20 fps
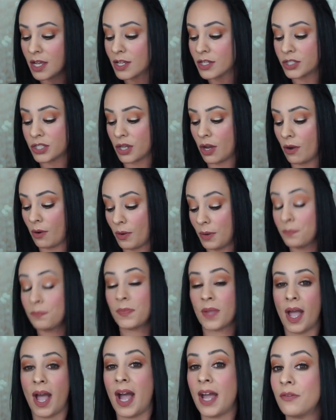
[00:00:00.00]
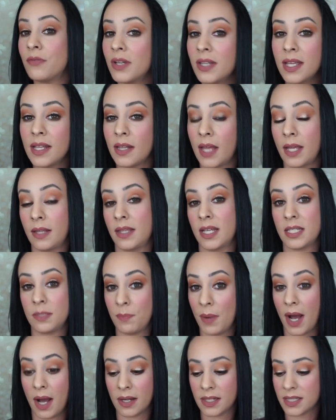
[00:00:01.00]
So I really like this
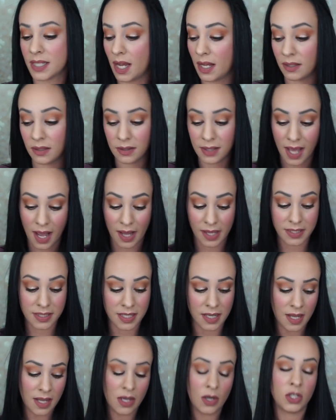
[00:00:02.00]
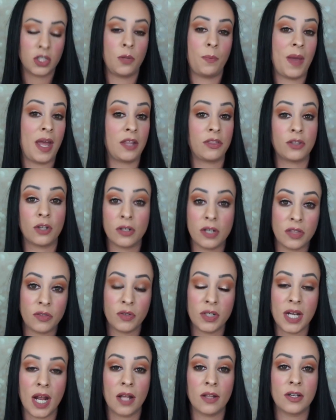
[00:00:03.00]
box a lot. You pay
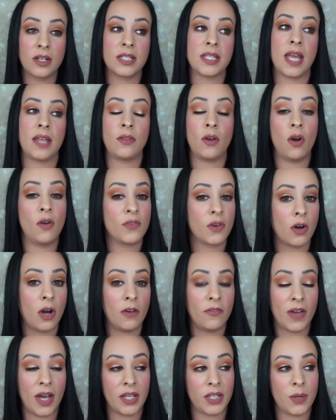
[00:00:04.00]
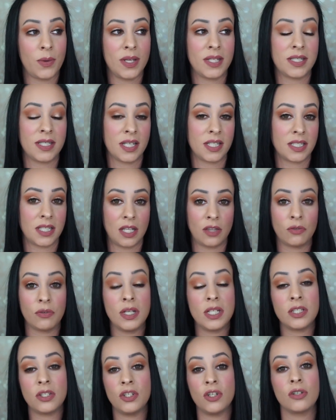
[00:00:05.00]
$33 and the overall value is $63.
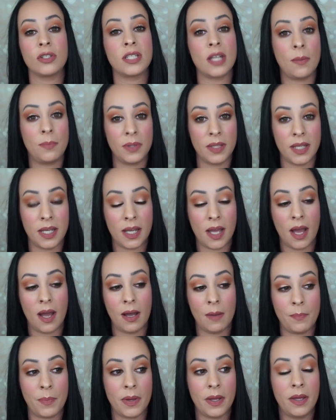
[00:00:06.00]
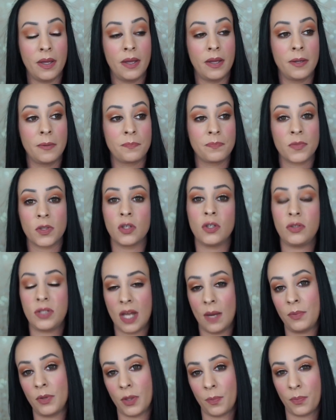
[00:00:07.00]
So you're doubling up, you
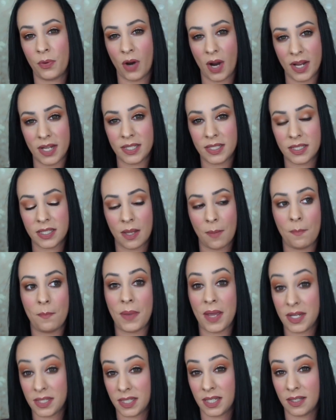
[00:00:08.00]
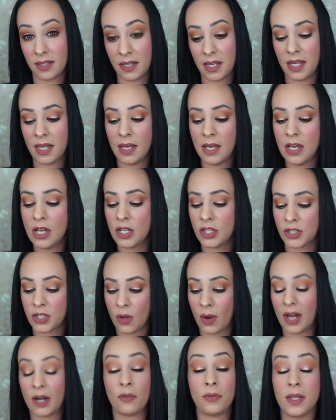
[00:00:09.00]
double the price basically. So
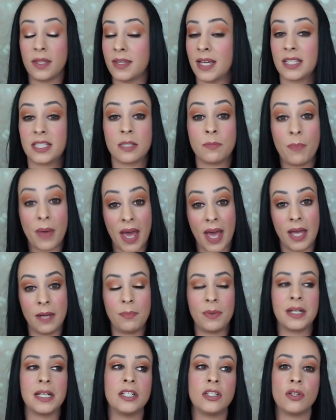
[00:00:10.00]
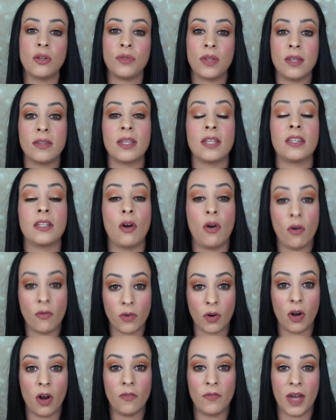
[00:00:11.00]
I don't think that's bad, but I do think that the
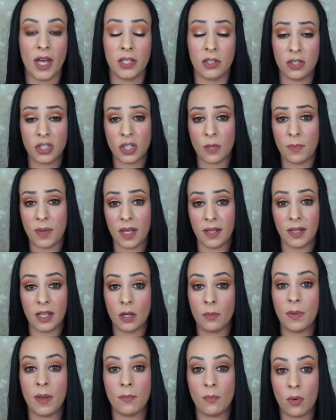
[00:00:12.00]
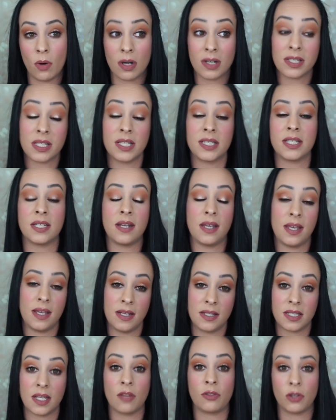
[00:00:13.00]
overall value should be a little bit more since it
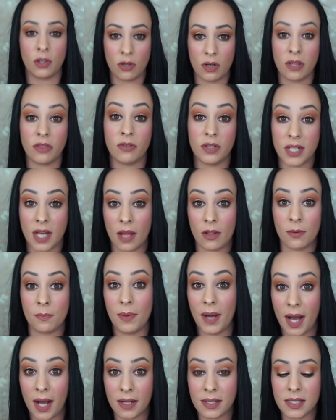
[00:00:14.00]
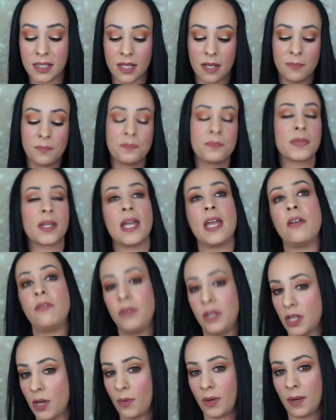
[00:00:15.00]
is a $33 box, if
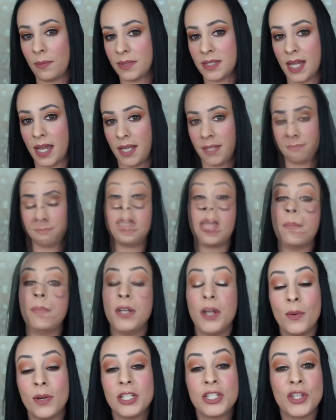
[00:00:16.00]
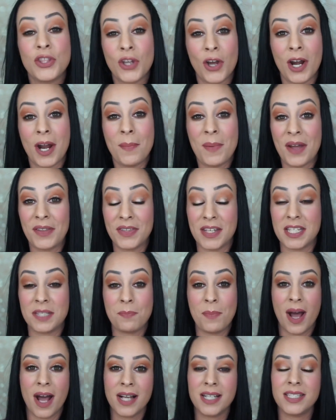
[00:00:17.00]
you know what I'm saying. Let me know what you thought about this
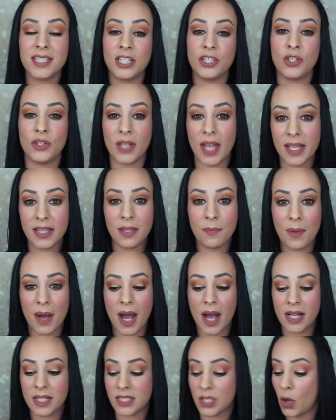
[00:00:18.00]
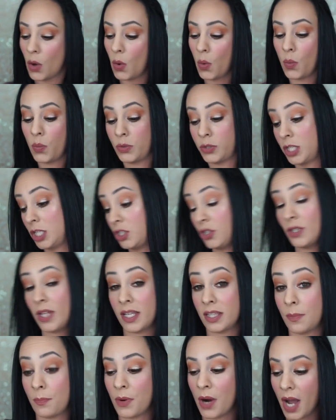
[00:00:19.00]
box. Did you like the box? Did you like
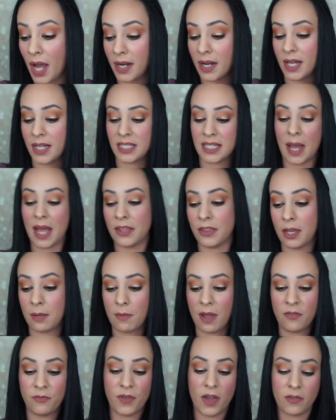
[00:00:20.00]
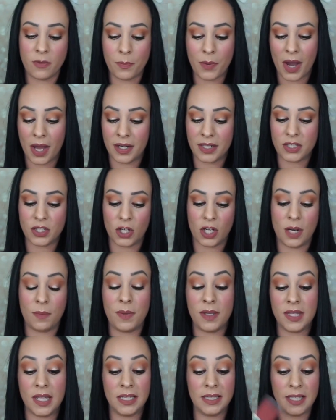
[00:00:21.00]
the products? I think my favorite products are going to be
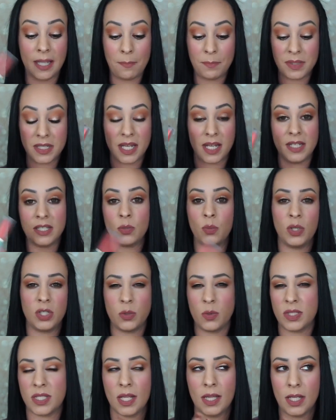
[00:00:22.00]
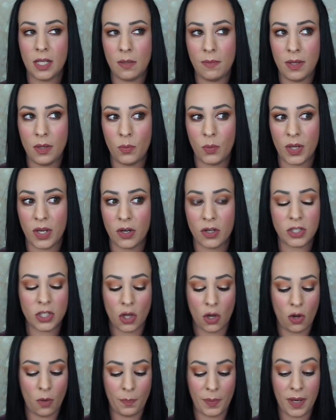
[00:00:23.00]
the lip tint, which was a little bit weird to
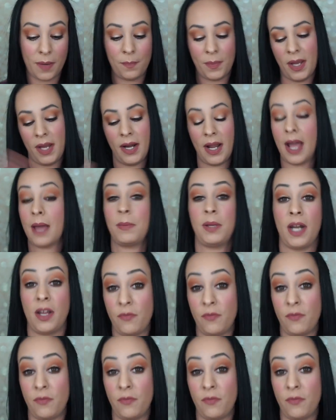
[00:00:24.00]
open, but I mean, I